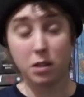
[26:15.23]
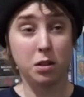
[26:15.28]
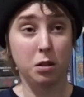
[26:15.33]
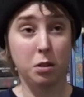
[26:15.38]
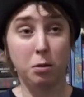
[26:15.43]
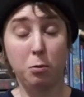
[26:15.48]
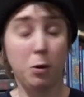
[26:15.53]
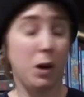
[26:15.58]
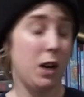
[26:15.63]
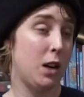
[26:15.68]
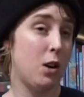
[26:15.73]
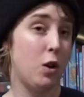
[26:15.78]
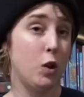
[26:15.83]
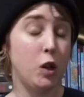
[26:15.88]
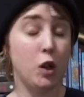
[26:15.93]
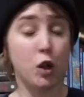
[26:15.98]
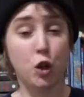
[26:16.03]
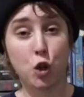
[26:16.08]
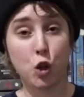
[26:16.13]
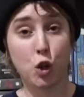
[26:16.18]
So we can
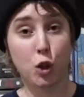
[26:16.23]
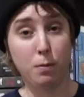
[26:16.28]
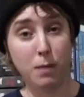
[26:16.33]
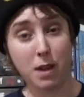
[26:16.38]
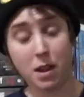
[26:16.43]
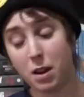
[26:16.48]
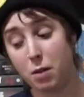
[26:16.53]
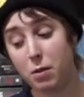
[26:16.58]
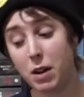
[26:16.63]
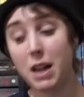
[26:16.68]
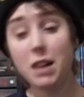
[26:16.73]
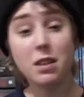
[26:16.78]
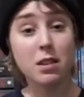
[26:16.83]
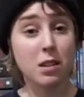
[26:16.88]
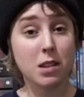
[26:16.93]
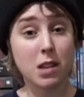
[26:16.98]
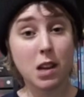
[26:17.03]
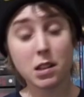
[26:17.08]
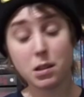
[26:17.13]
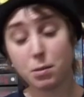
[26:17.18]
only assume that there were
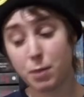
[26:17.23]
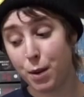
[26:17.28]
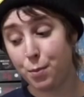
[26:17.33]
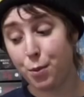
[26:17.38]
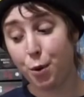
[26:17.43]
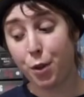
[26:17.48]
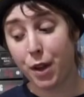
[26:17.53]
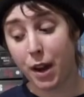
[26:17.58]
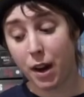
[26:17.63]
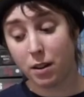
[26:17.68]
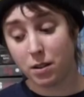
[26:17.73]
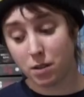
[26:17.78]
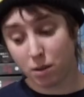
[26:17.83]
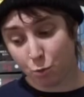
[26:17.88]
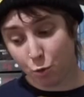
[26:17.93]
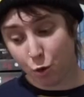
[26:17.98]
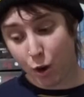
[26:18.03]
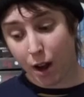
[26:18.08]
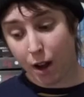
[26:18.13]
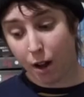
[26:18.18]
intersex people there as
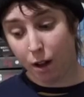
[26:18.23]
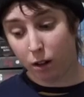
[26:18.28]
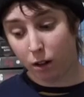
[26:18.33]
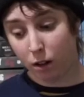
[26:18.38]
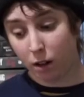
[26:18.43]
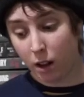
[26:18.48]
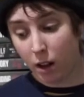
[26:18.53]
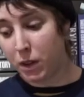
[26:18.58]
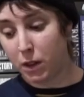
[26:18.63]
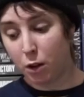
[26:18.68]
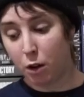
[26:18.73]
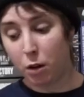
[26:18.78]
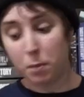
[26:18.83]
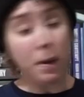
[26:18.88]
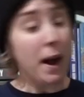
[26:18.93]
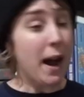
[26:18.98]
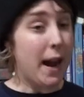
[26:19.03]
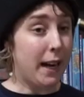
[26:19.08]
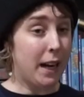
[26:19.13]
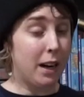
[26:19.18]
well,
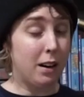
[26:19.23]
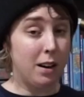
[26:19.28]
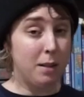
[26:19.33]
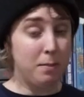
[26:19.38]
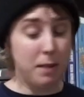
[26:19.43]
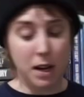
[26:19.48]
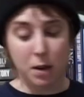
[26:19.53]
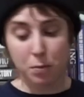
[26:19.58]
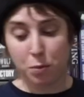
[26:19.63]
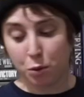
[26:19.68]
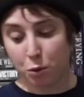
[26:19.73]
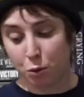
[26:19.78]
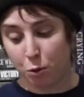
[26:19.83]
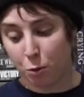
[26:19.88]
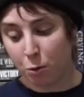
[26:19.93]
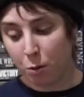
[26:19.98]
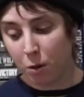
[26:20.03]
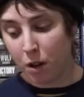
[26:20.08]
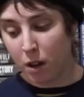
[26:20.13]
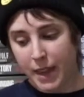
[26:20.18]
non-binary
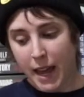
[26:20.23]
people.